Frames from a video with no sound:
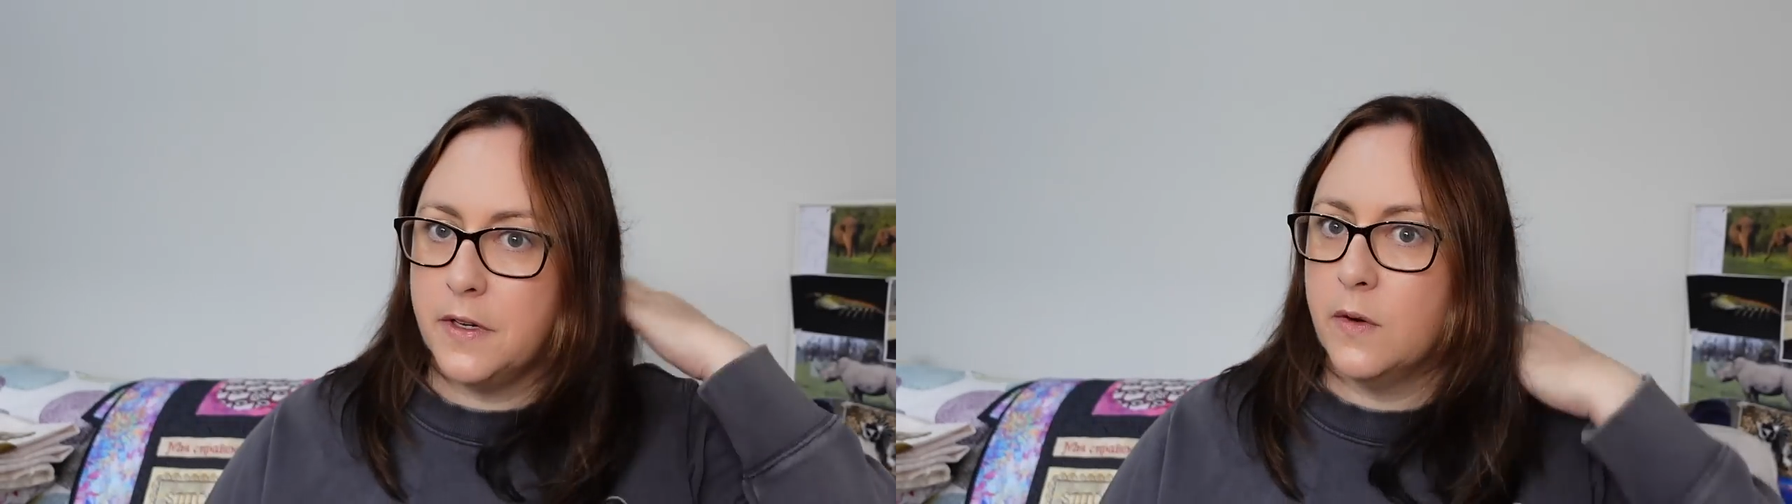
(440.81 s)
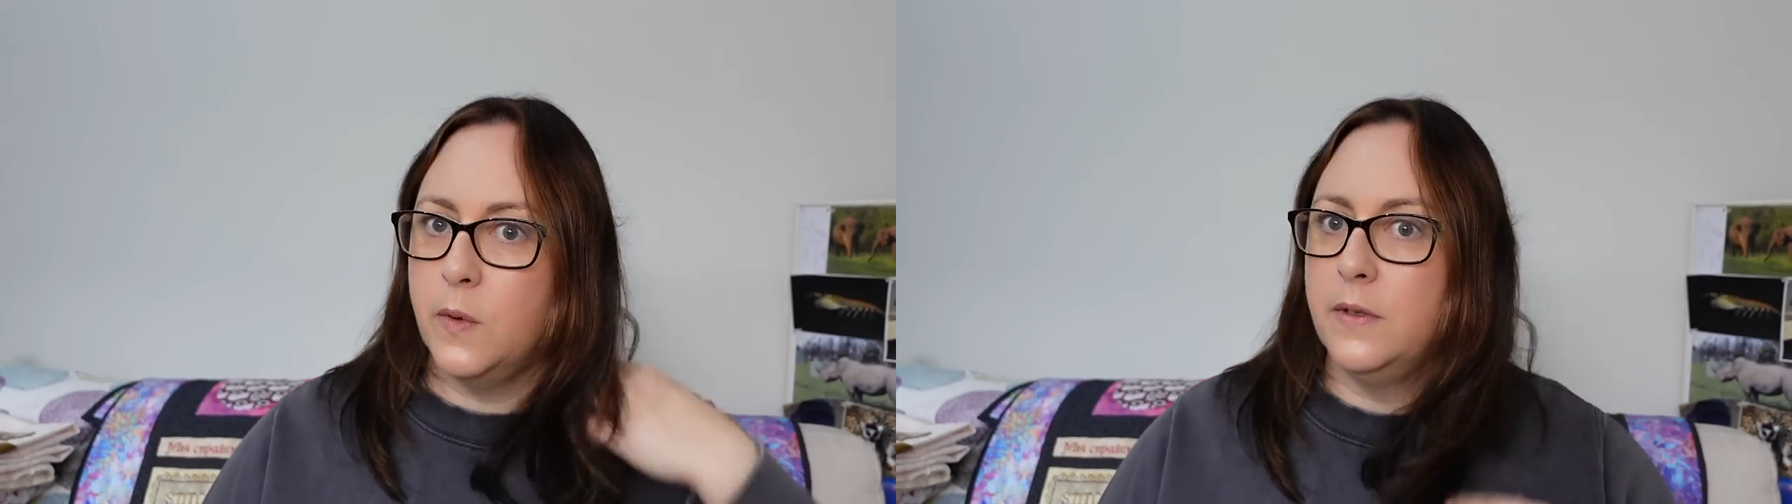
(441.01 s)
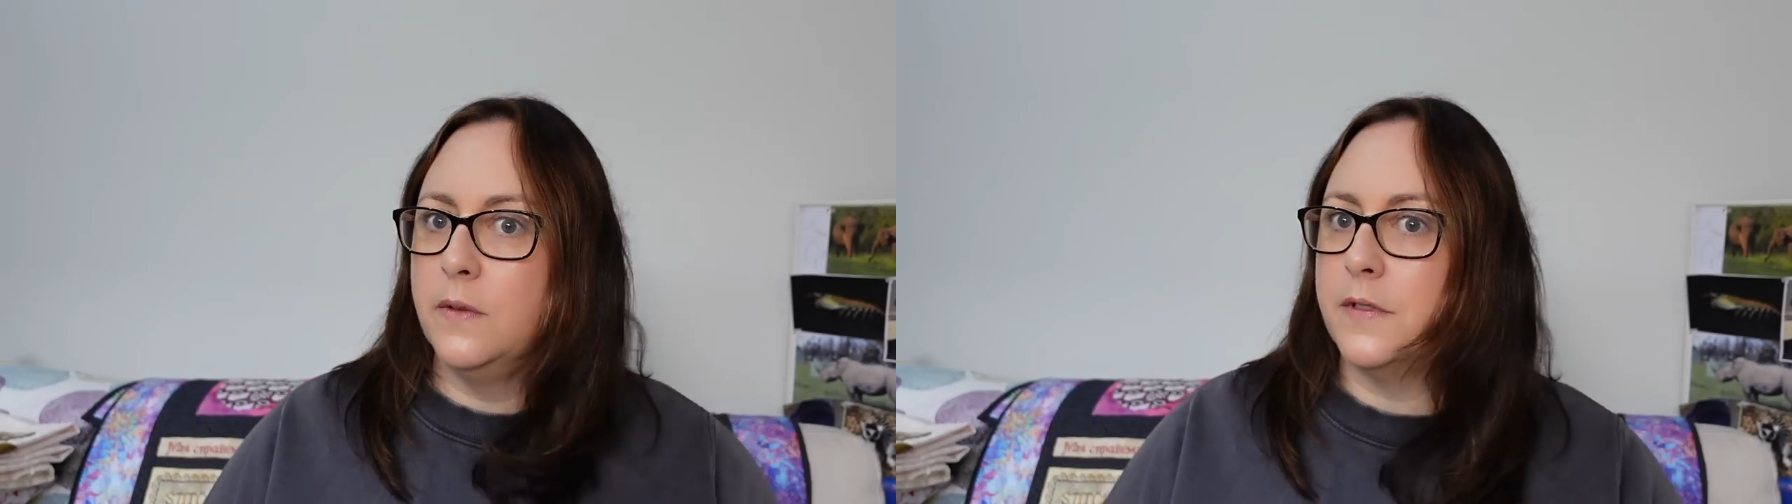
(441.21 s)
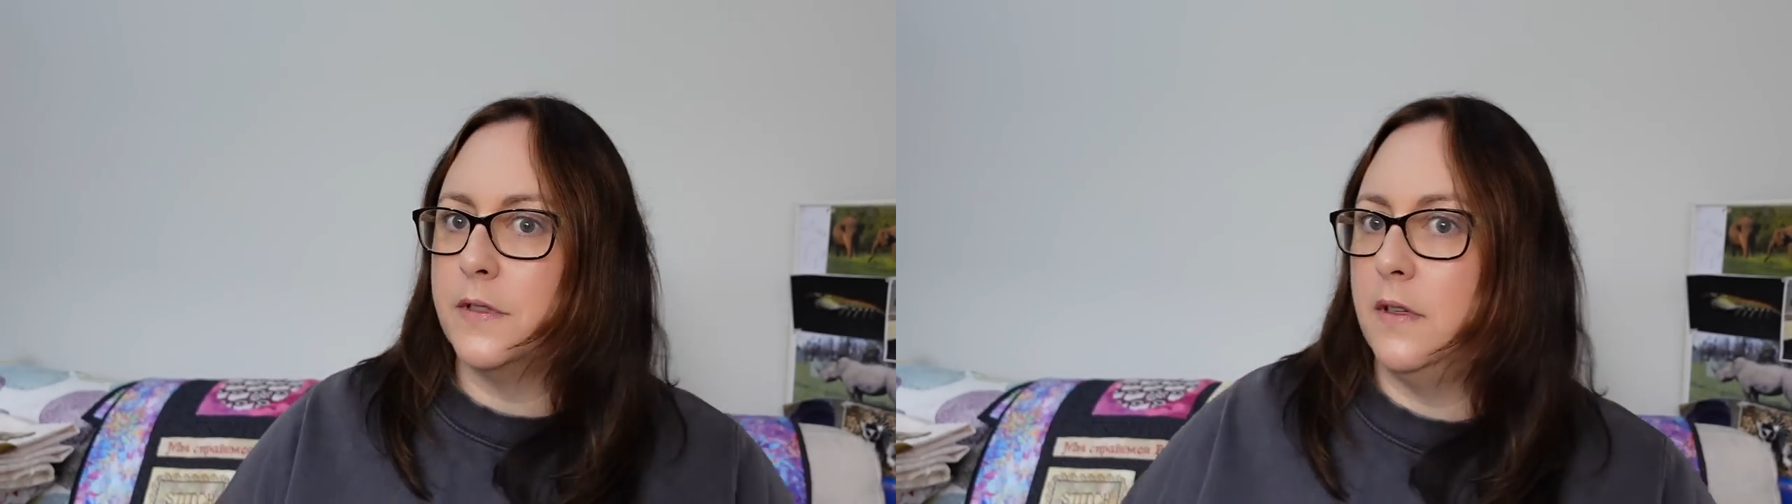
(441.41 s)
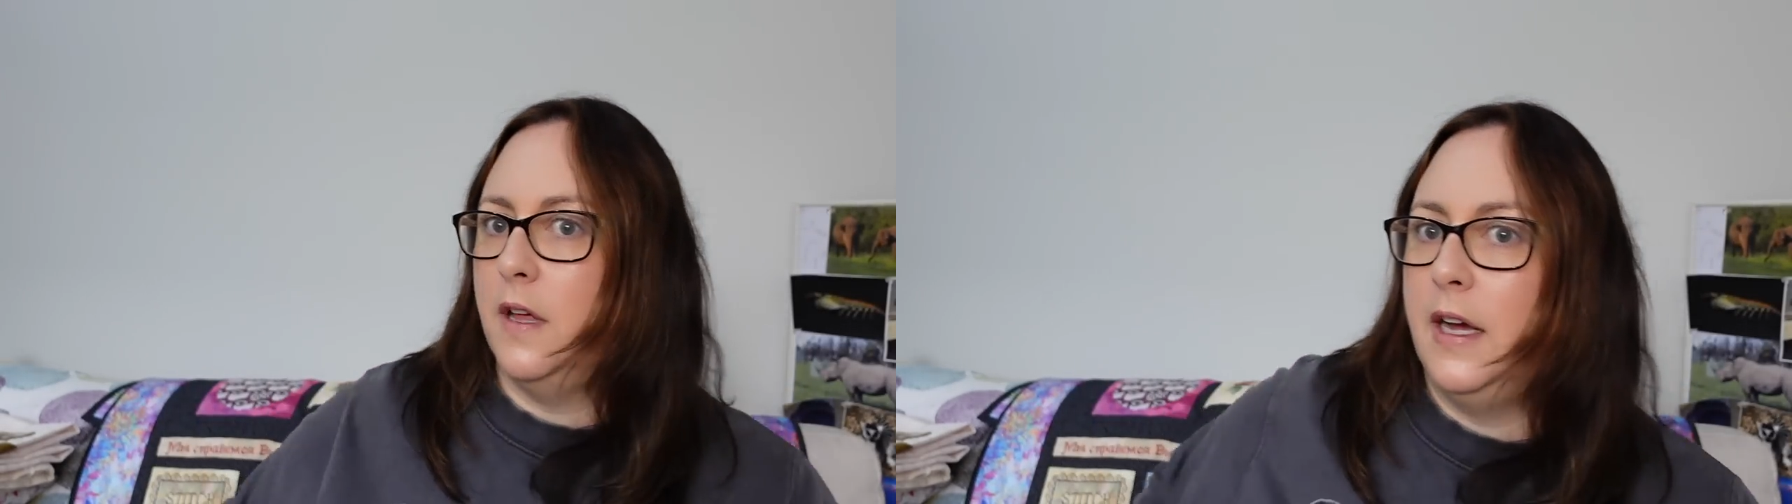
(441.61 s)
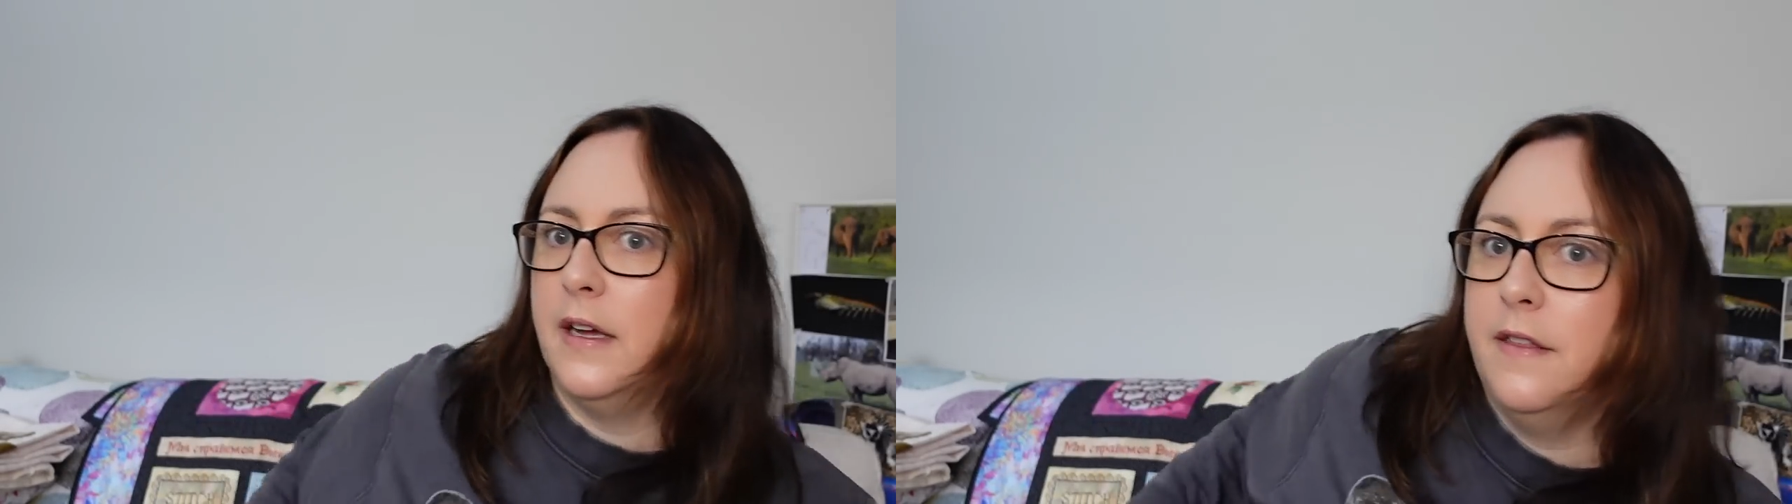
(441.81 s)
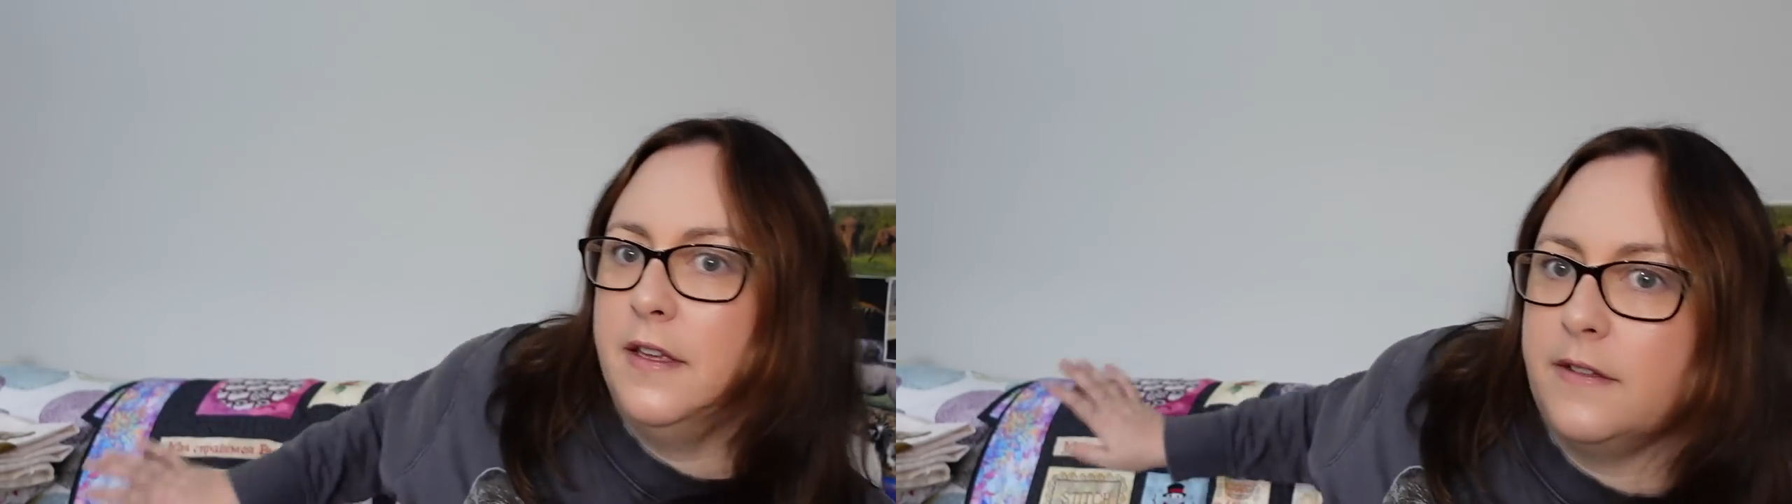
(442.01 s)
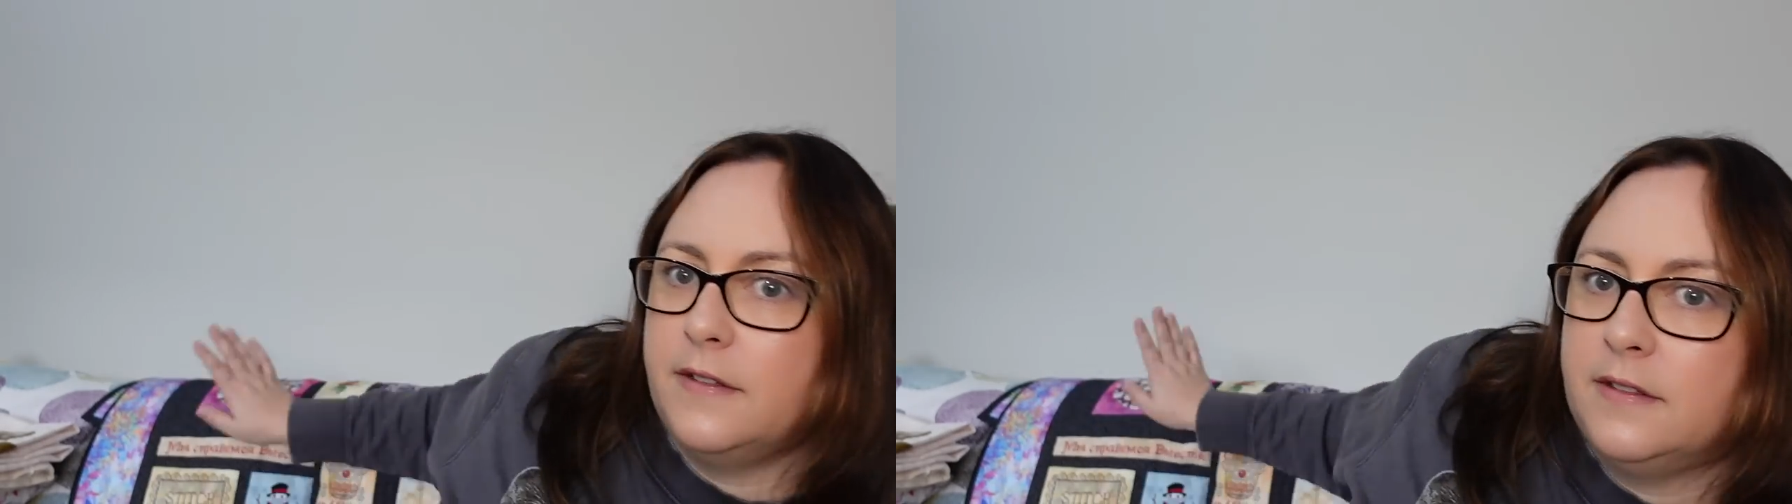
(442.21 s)
quilt like
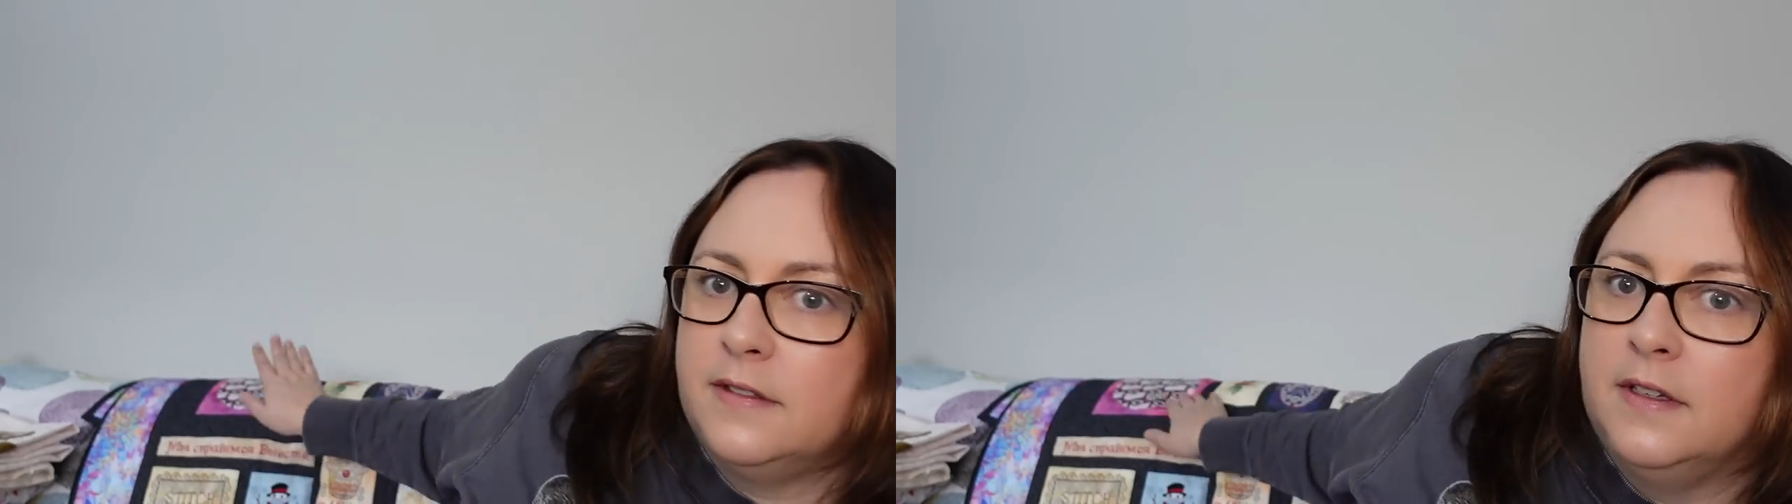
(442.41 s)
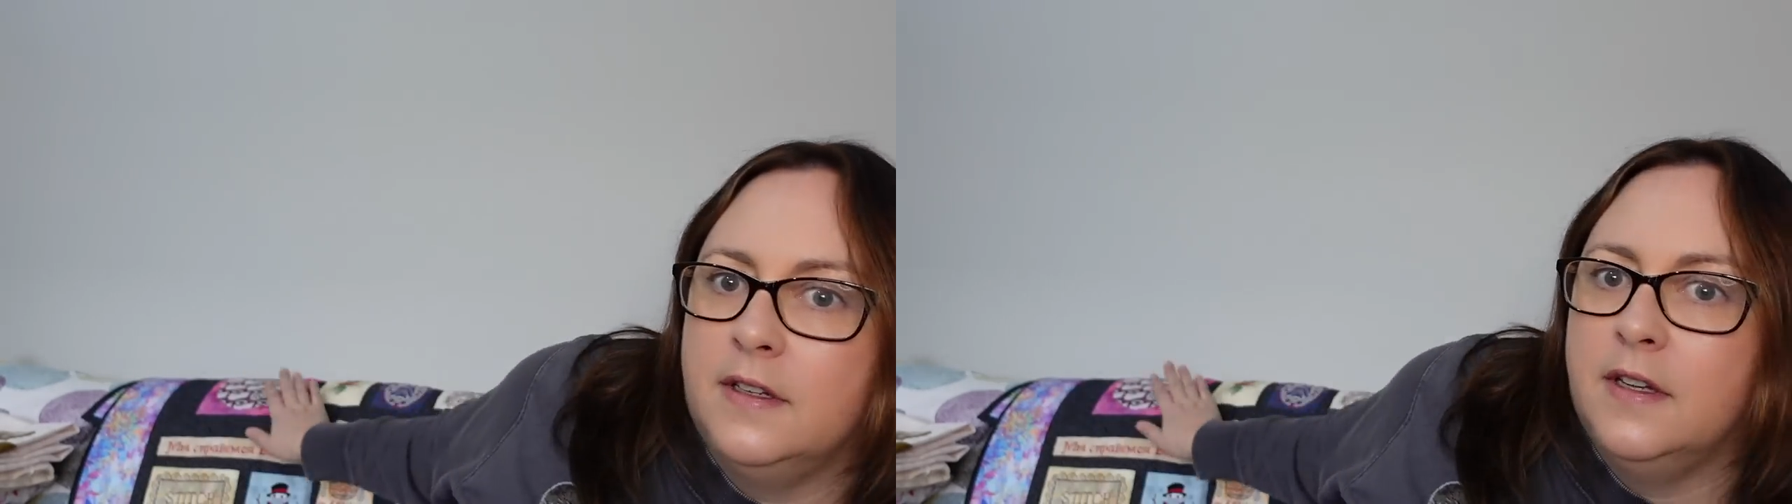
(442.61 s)
this,